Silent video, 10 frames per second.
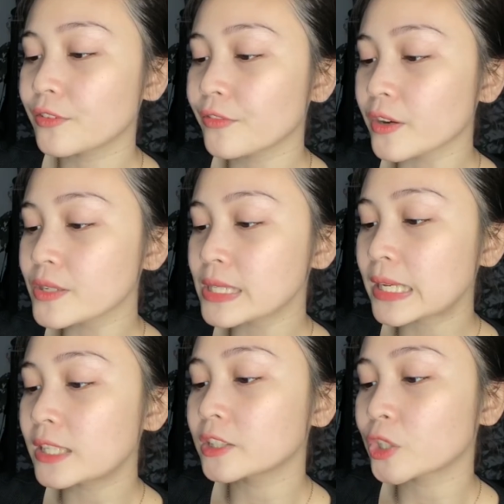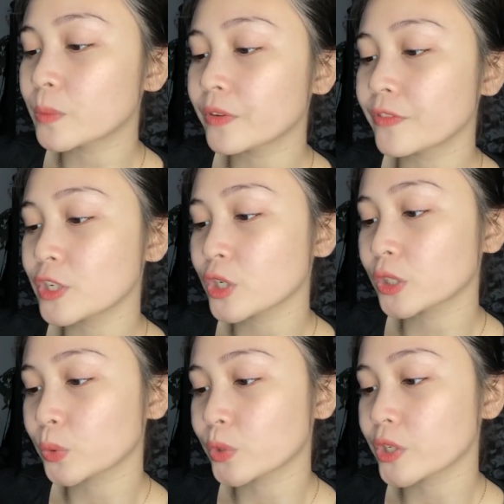Fairyskin Derma Facial
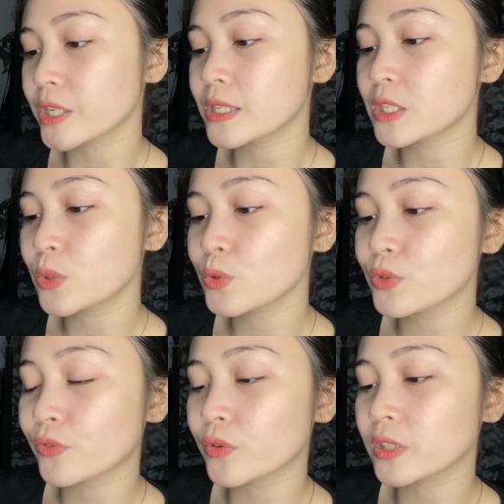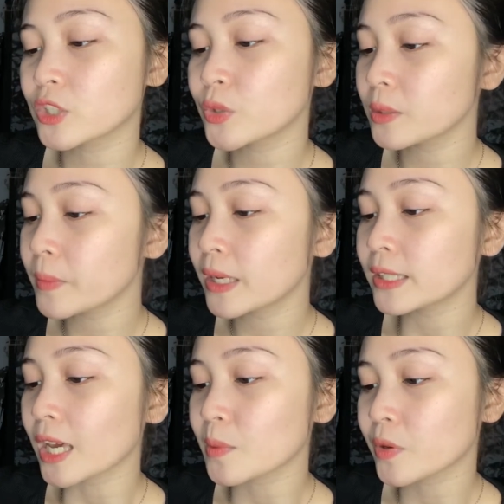Toner is used for the treatment
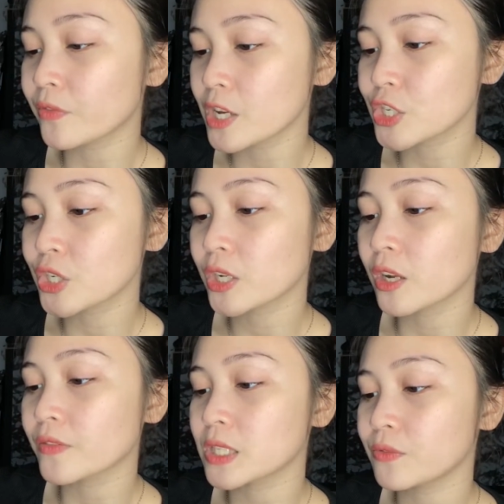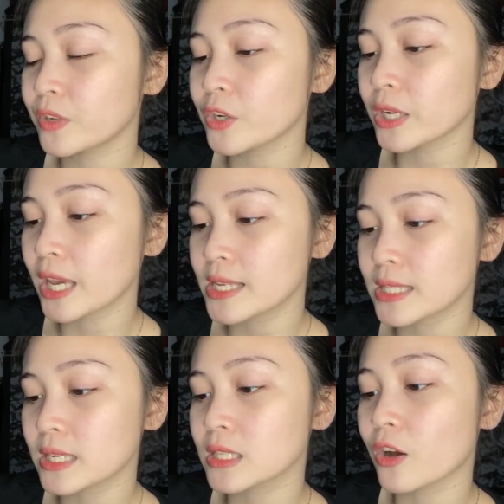and prevention of severe
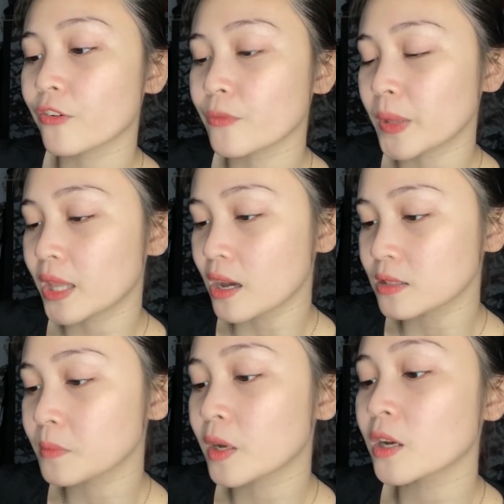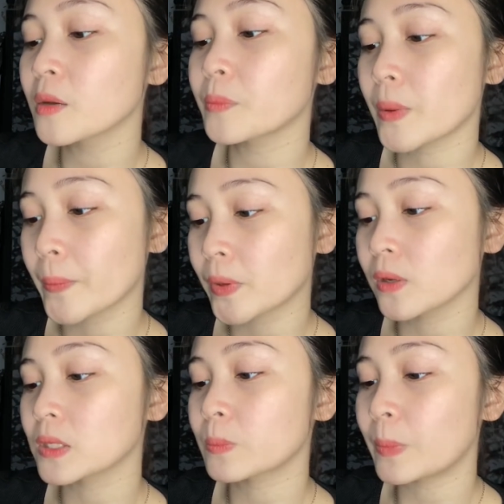cases of melasma,
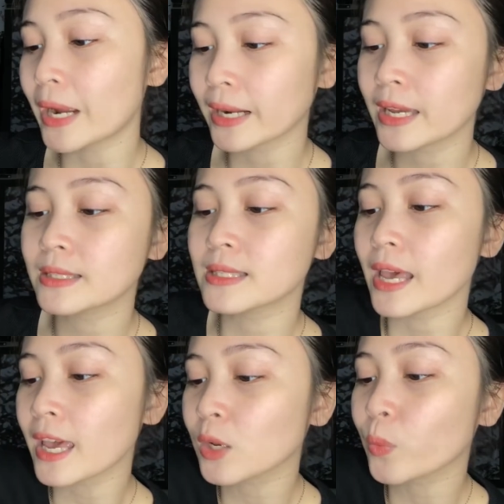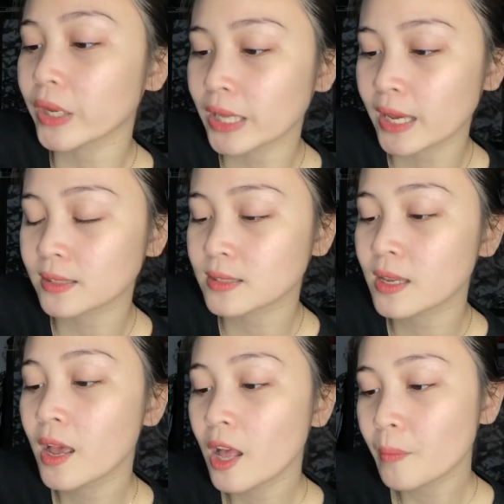pimples, blackheads, and whiteheads
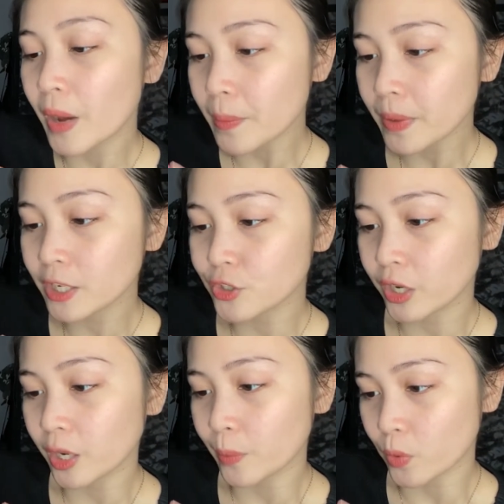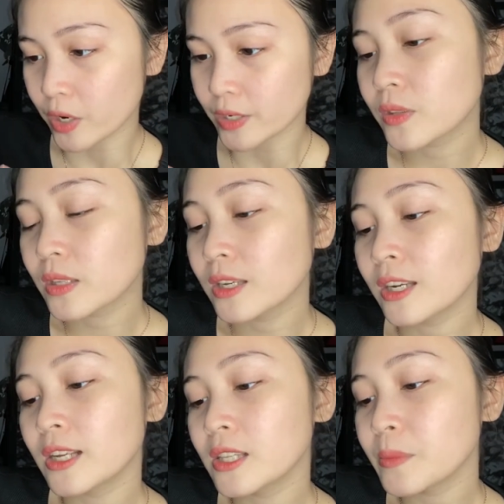by penetrating pores.
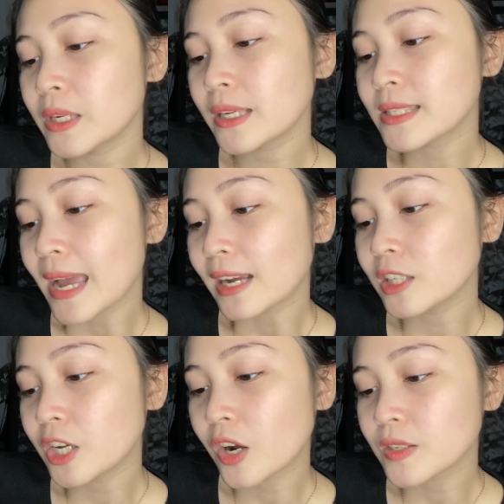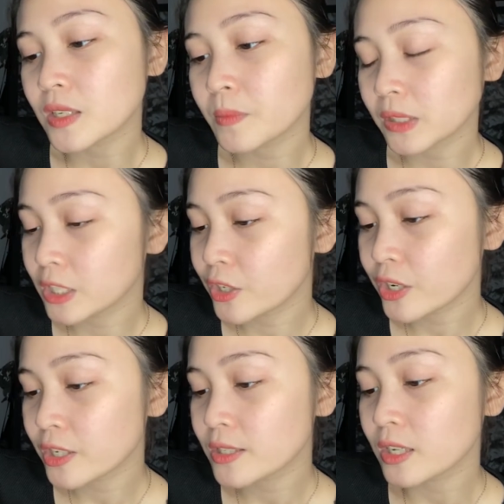It eliminates acne-causing
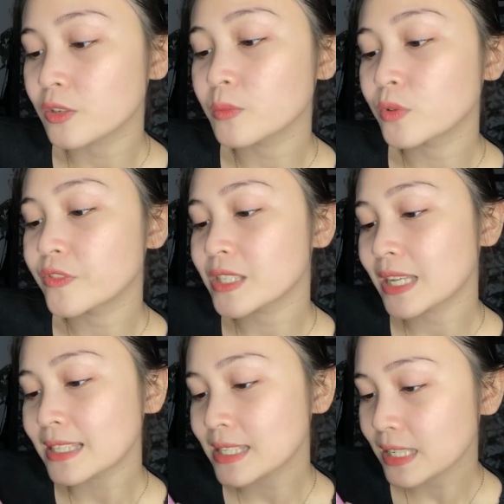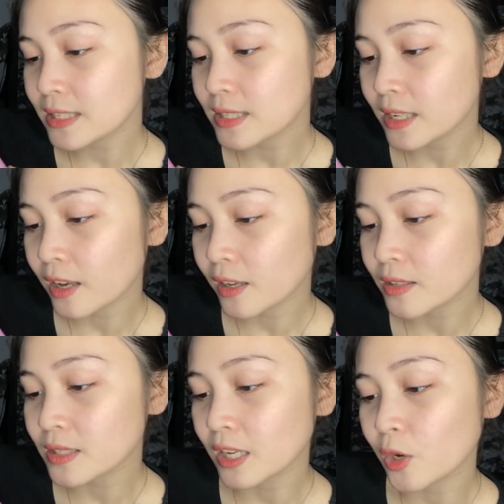bacteria and removes dead skin
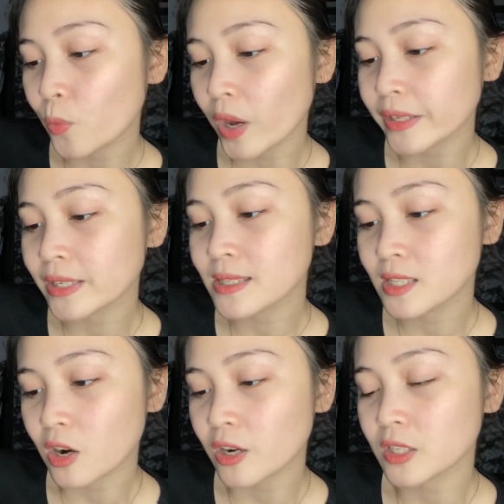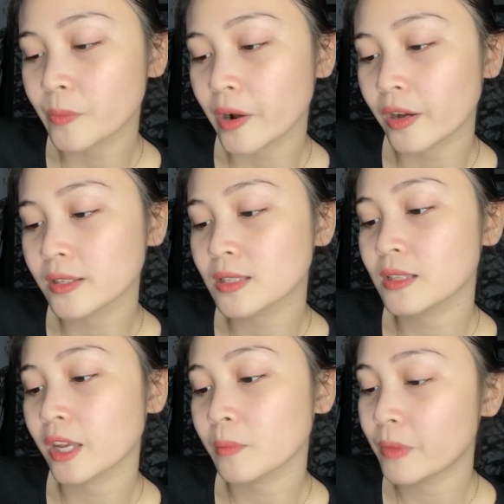cells, and it whitens dark spots
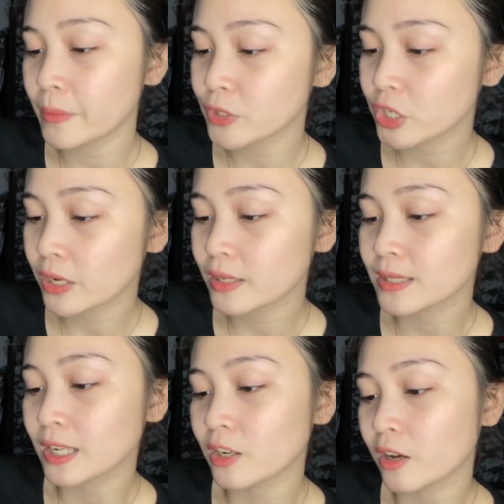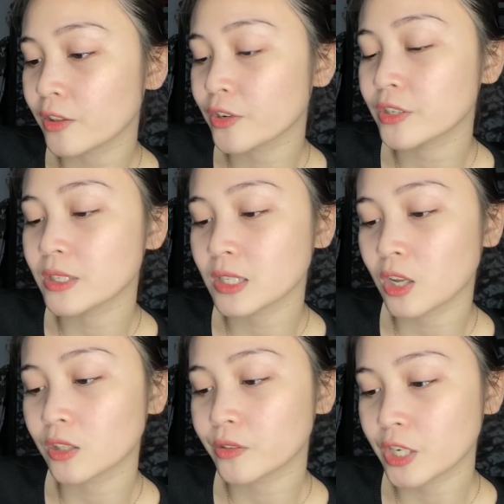like blemishes and other
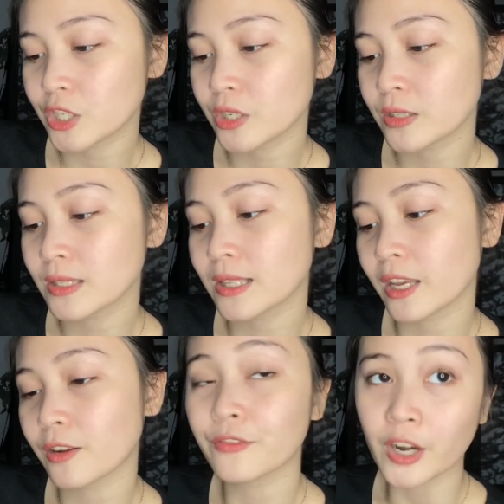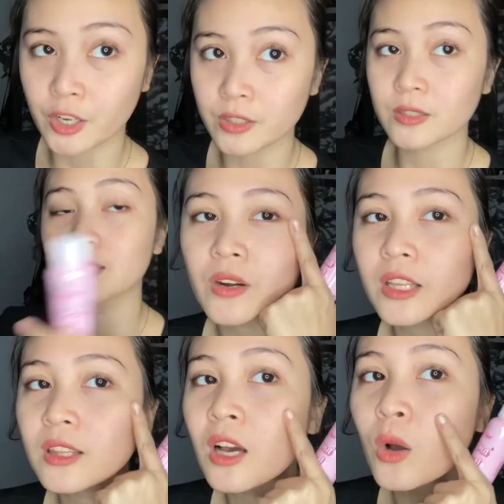discolorations like freckles.
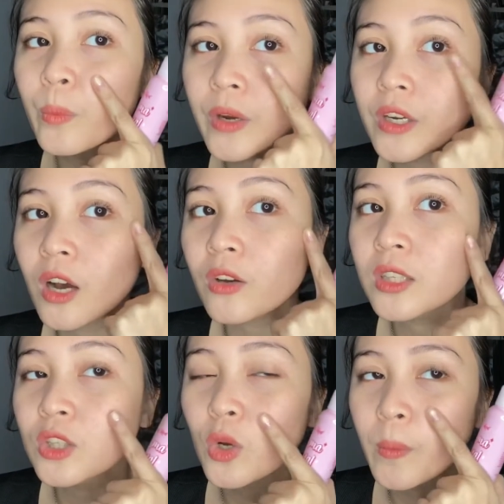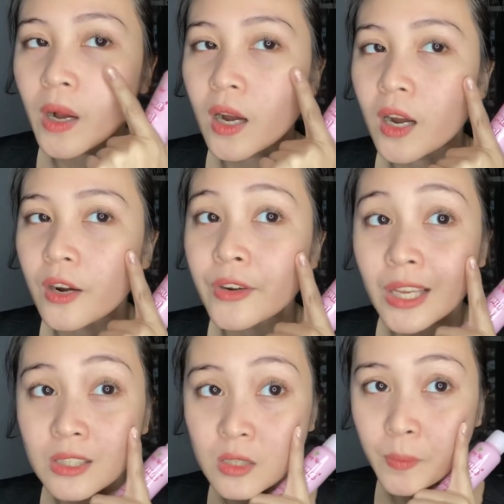Right now, meron ako dito mga
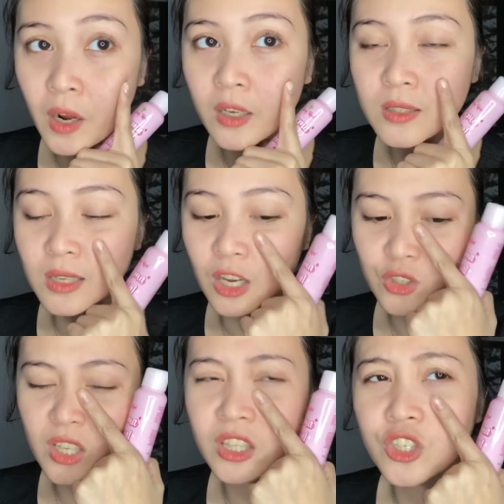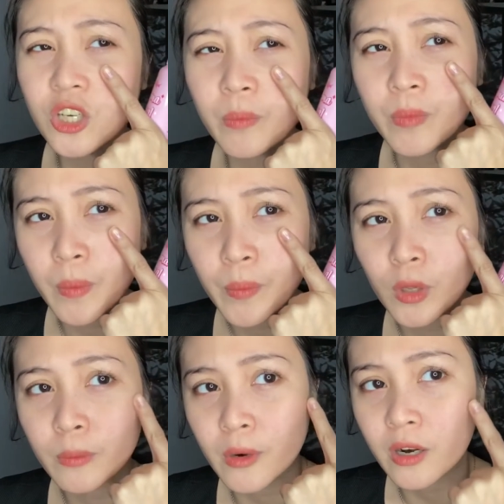red spots. Actually, hindi siya
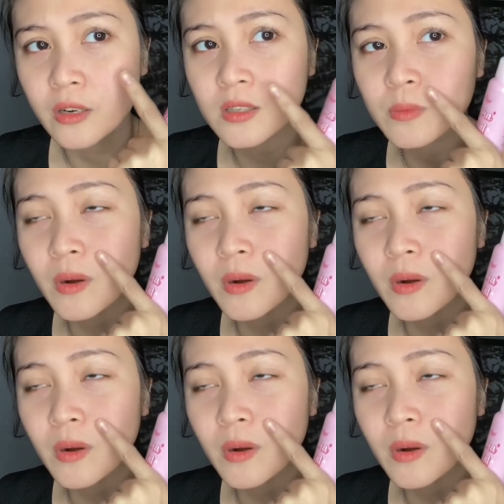pimple marks.